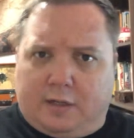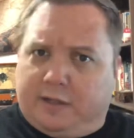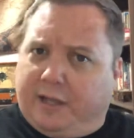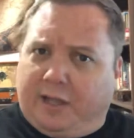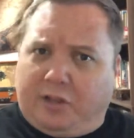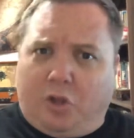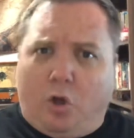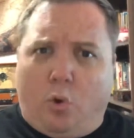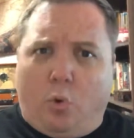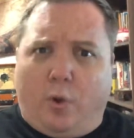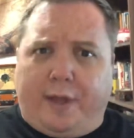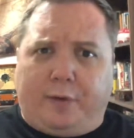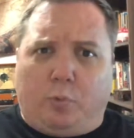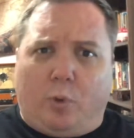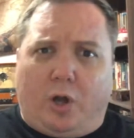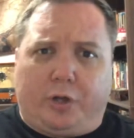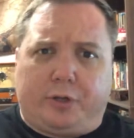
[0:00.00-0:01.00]
Hello
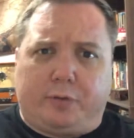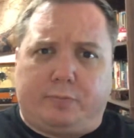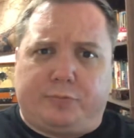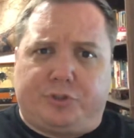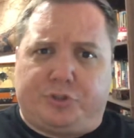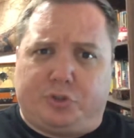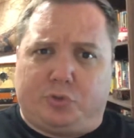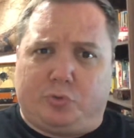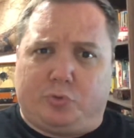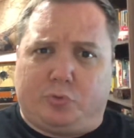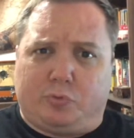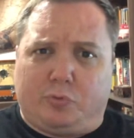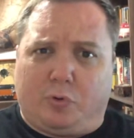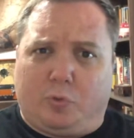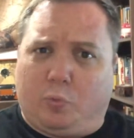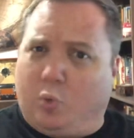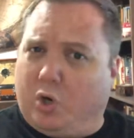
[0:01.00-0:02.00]
and welcome to
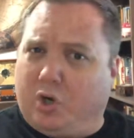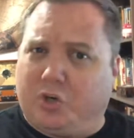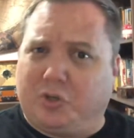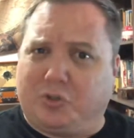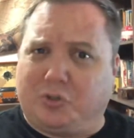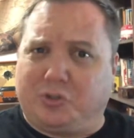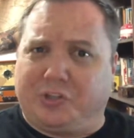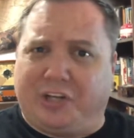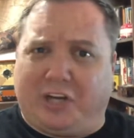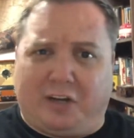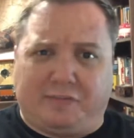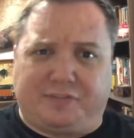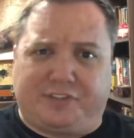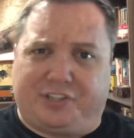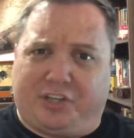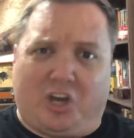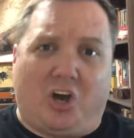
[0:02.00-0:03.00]
World of
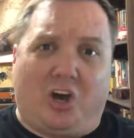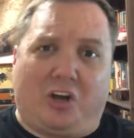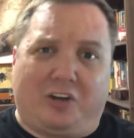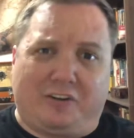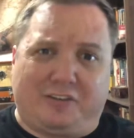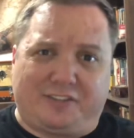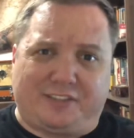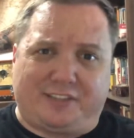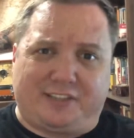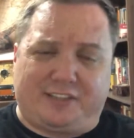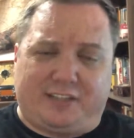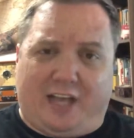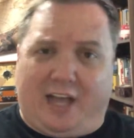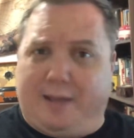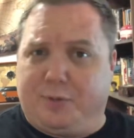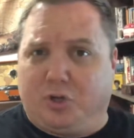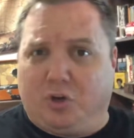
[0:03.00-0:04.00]
Cigars.
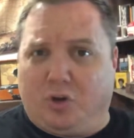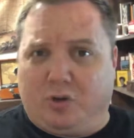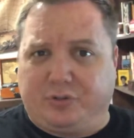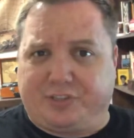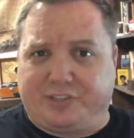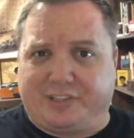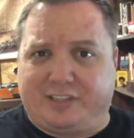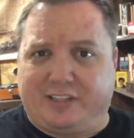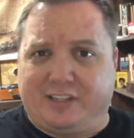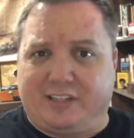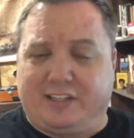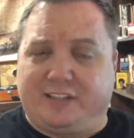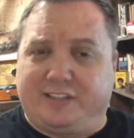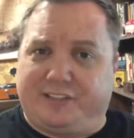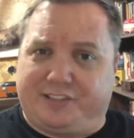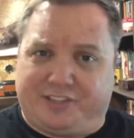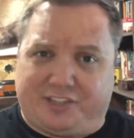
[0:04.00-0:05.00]
I'm your host,
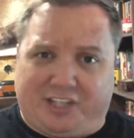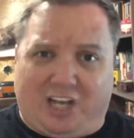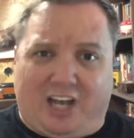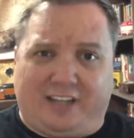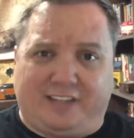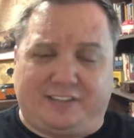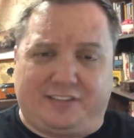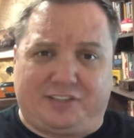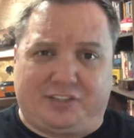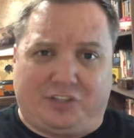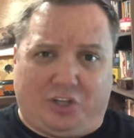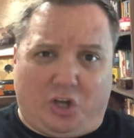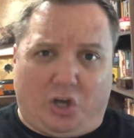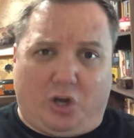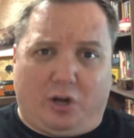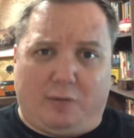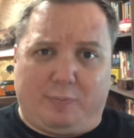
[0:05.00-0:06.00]
Scott
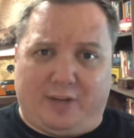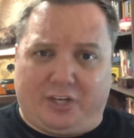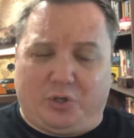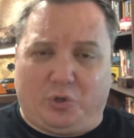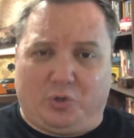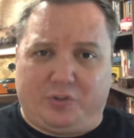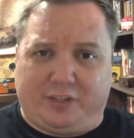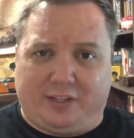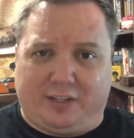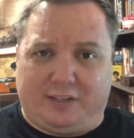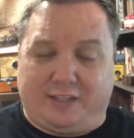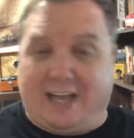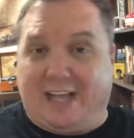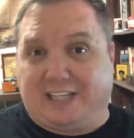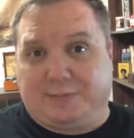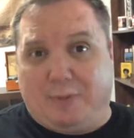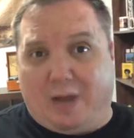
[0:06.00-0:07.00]
Cigar McNulty.
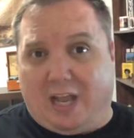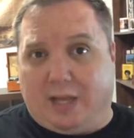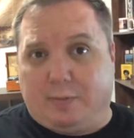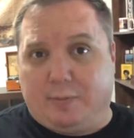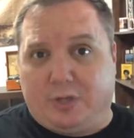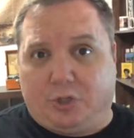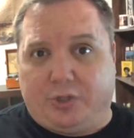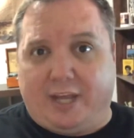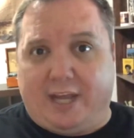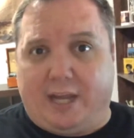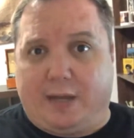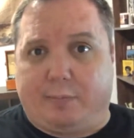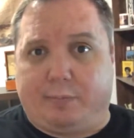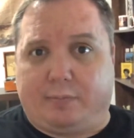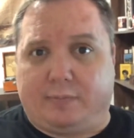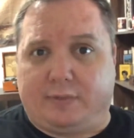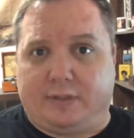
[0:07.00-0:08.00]
Yes, my middle
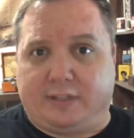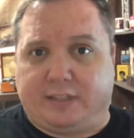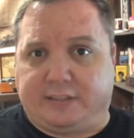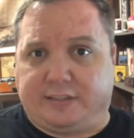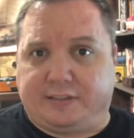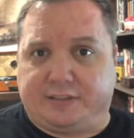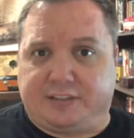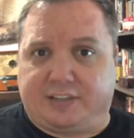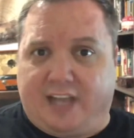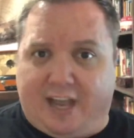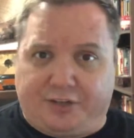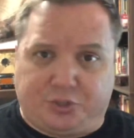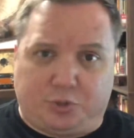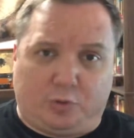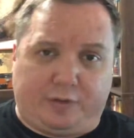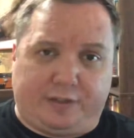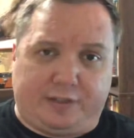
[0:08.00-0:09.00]
name is
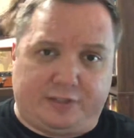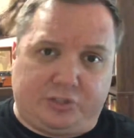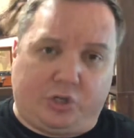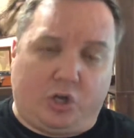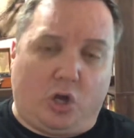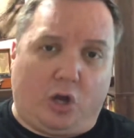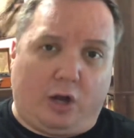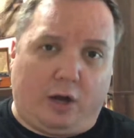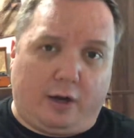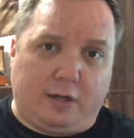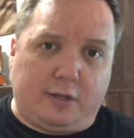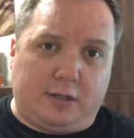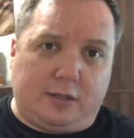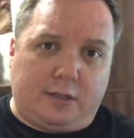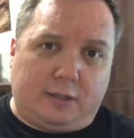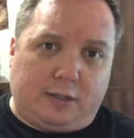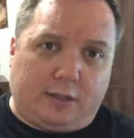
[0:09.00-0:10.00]
actually Cigar.
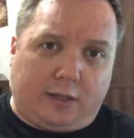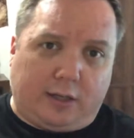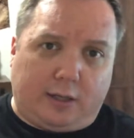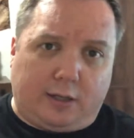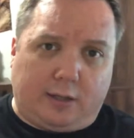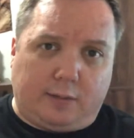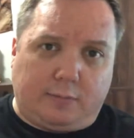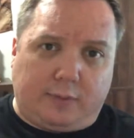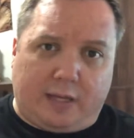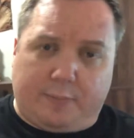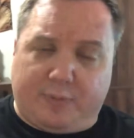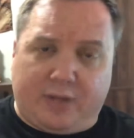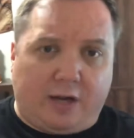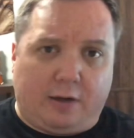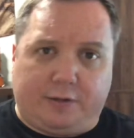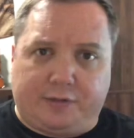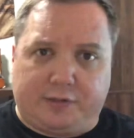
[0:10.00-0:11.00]
My
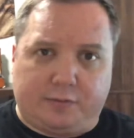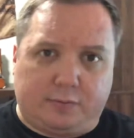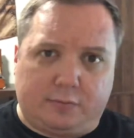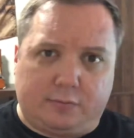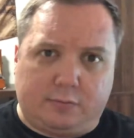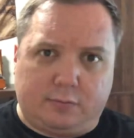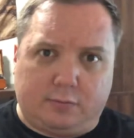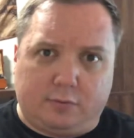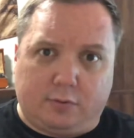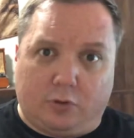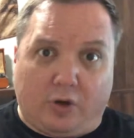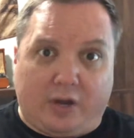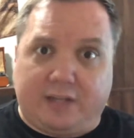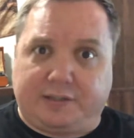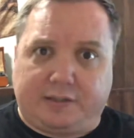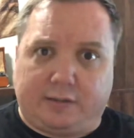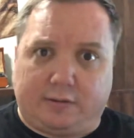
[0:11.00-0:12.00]
parents,
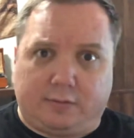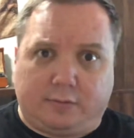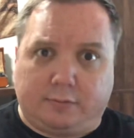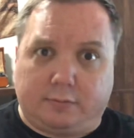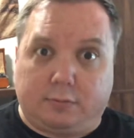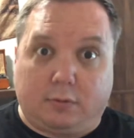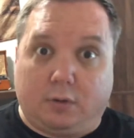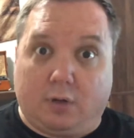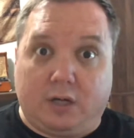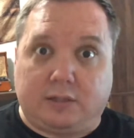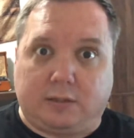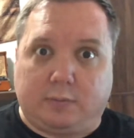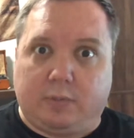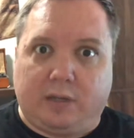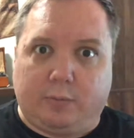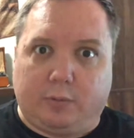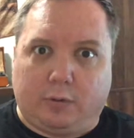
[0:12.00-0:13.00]
crazy, crazy
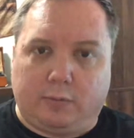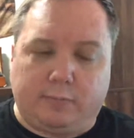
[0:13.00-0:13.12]
people.